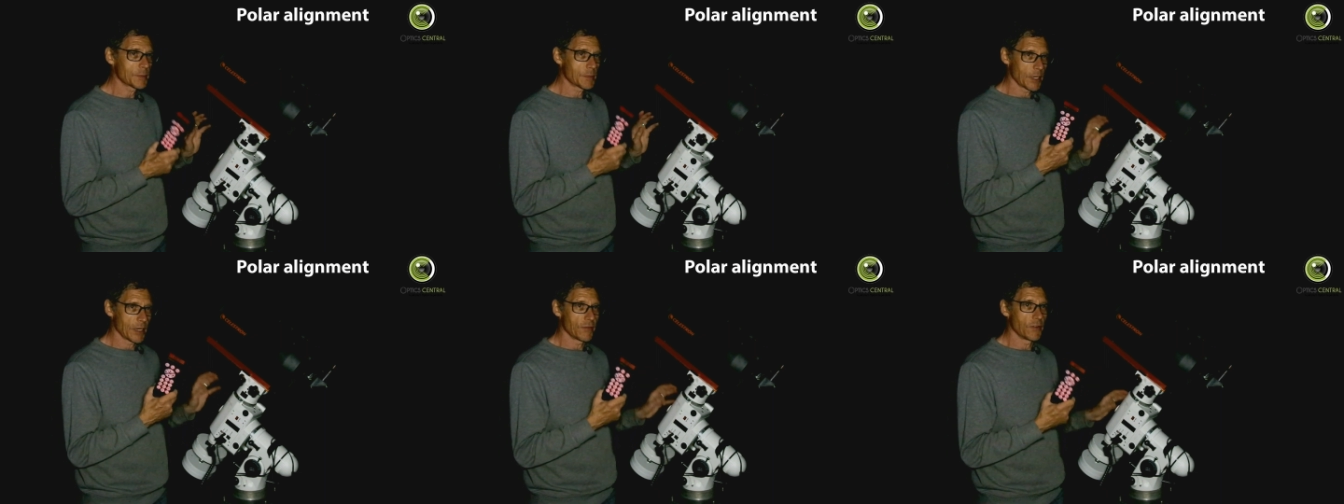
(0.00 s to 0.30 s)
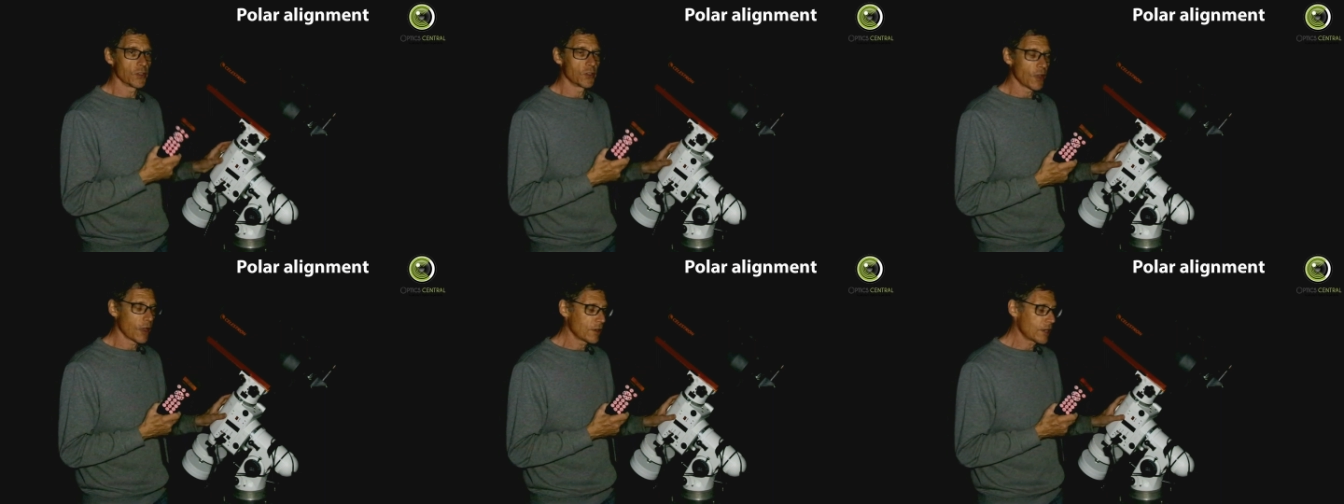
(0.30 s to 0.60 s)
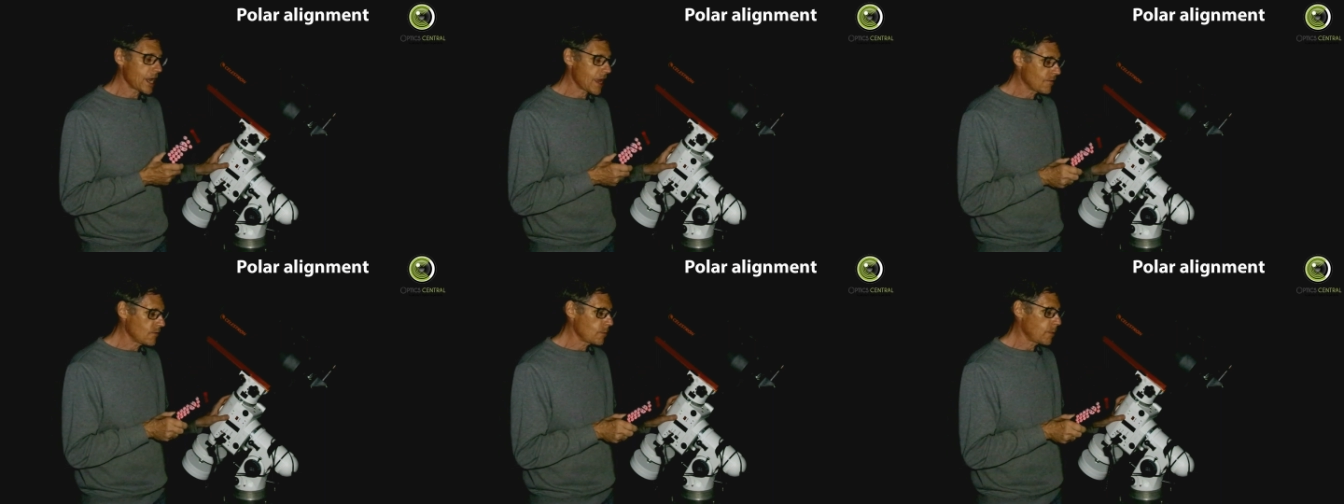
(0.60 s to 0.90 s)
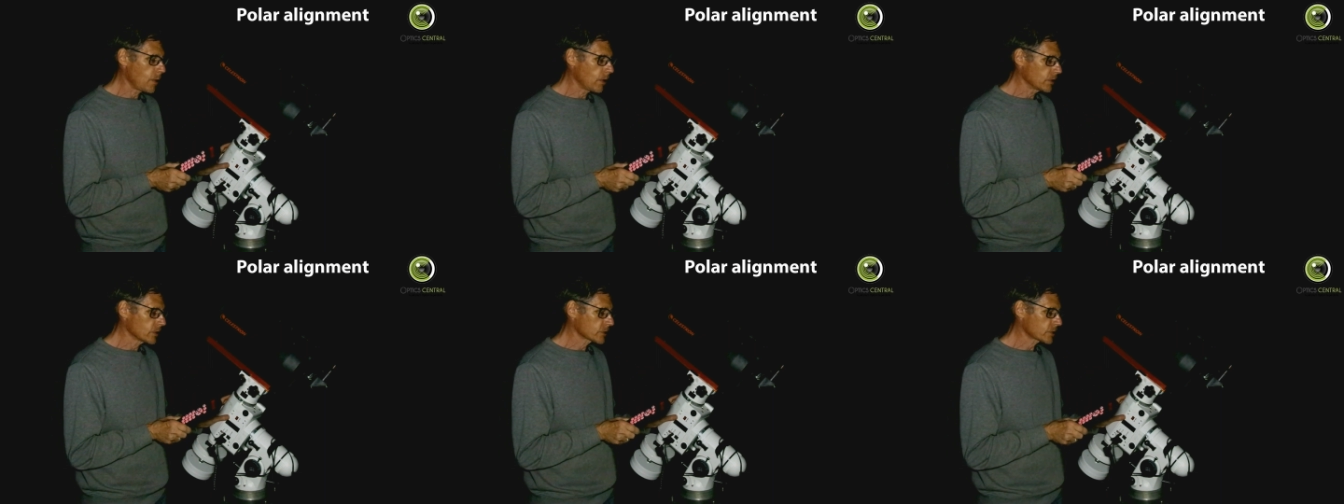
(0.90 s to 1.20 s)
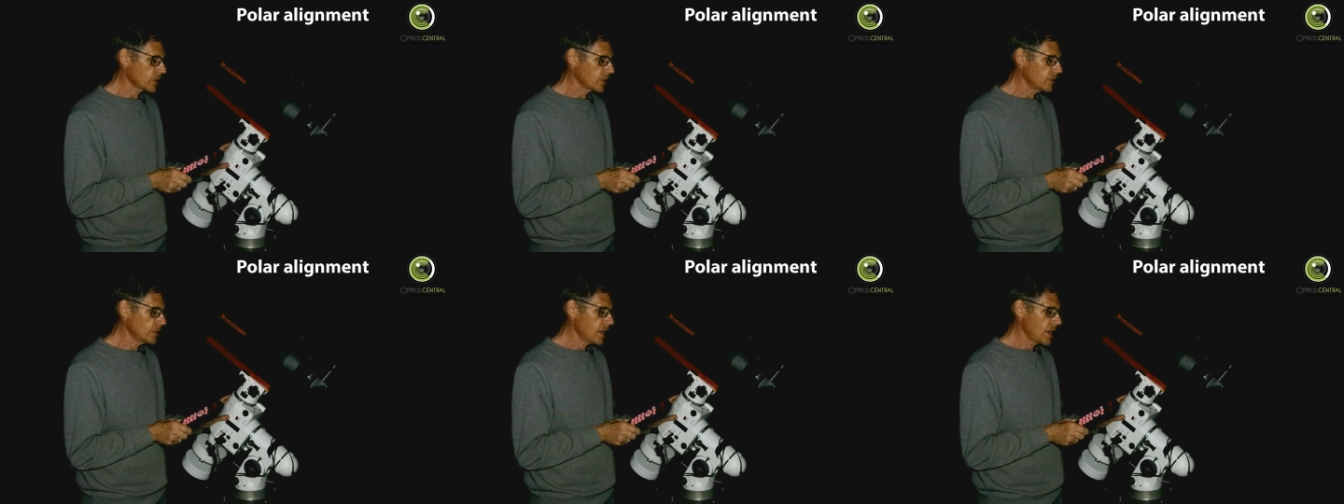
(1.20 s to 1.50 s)
but if you don't have a polar
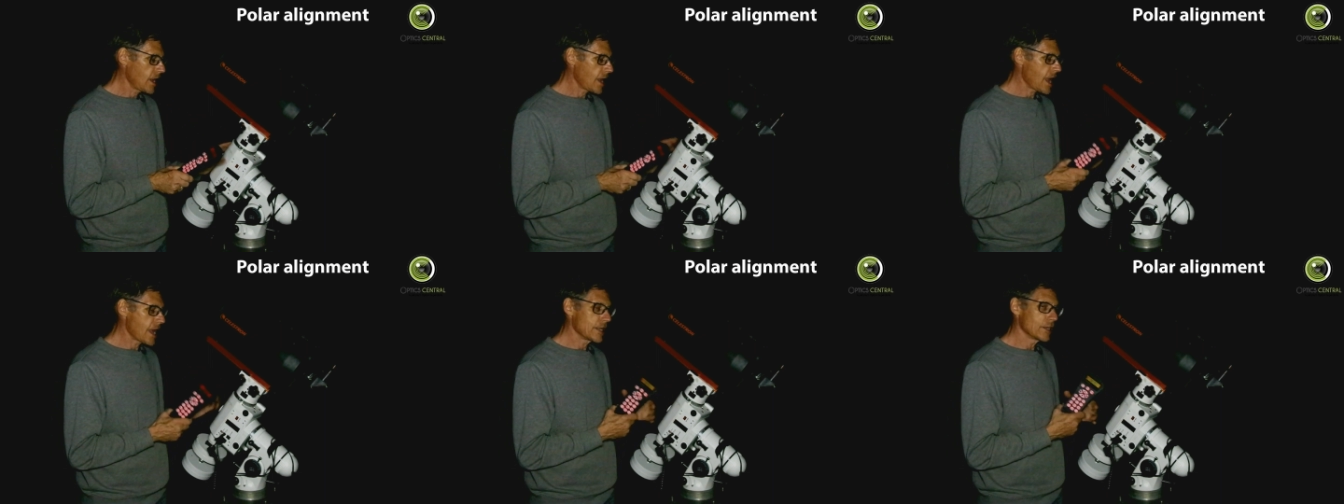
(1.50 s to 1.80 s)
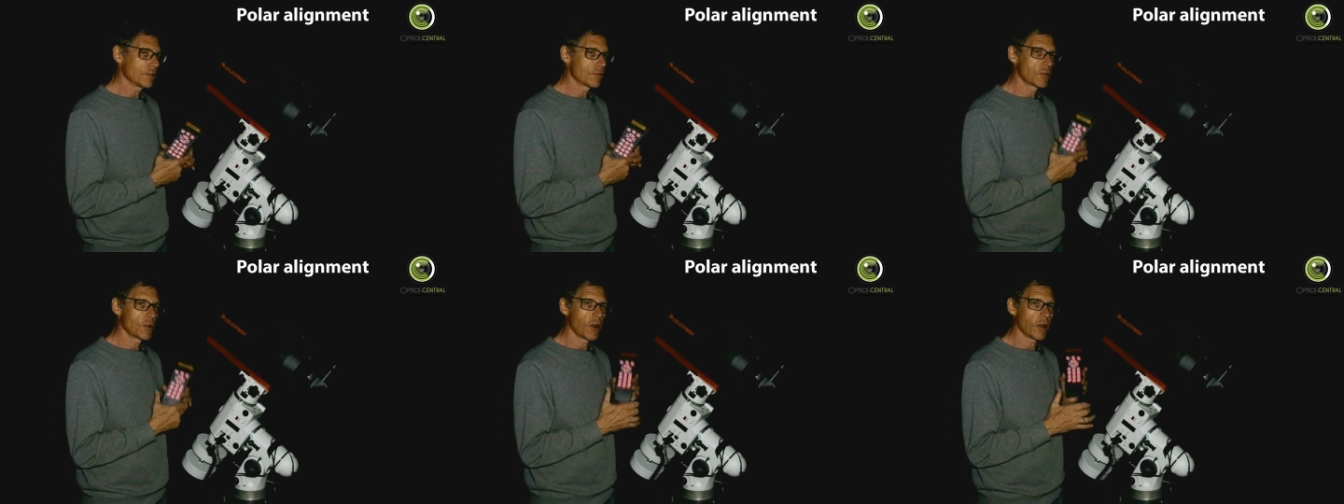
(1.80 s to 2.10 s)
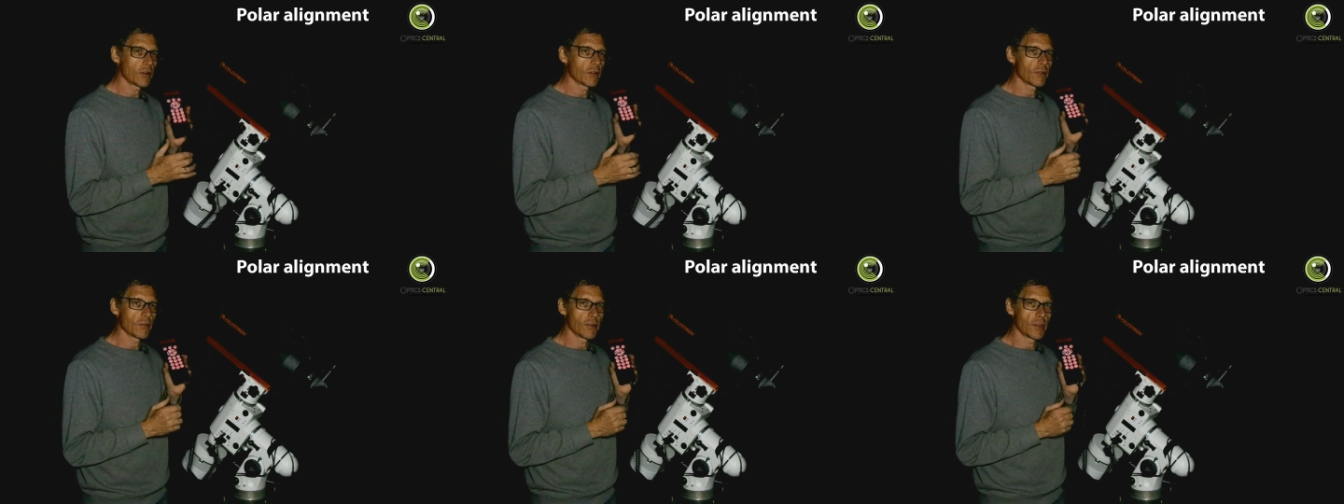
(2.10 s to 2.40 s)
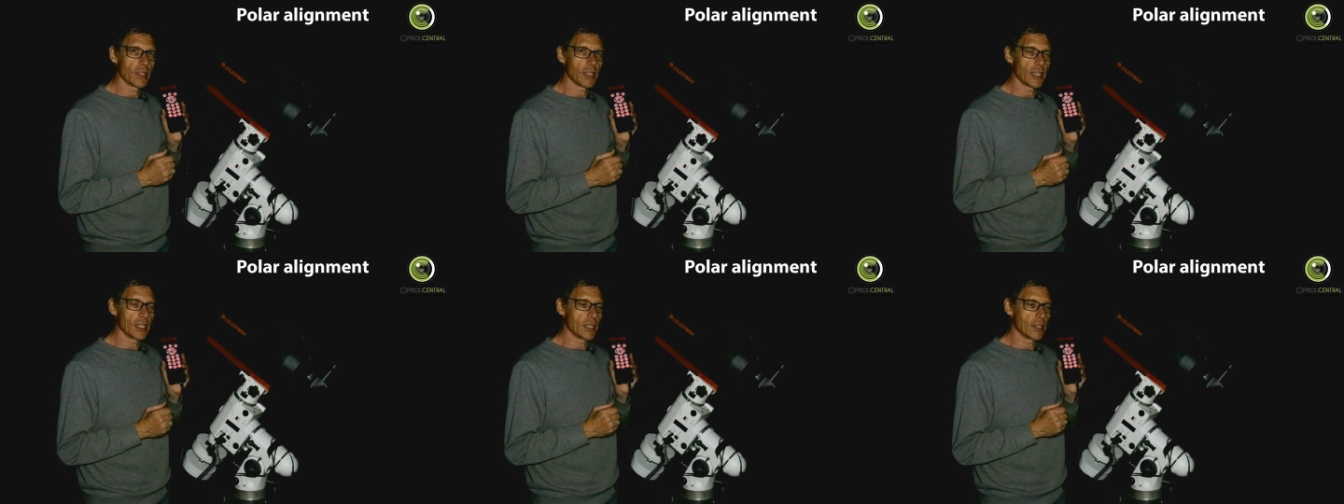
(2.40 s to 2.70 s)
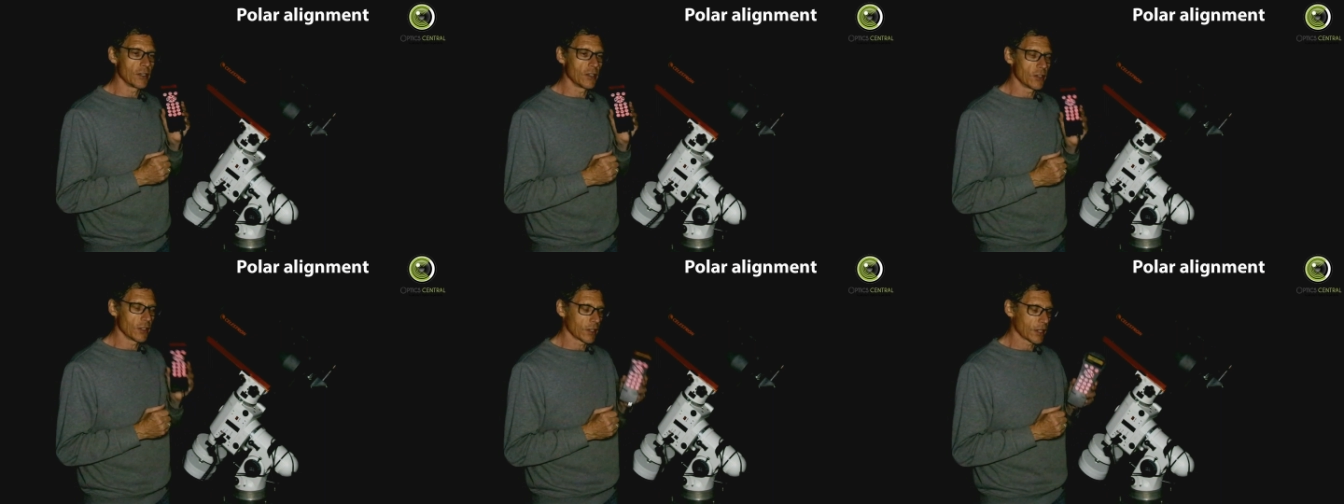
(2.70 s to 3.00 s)
scope and you've got the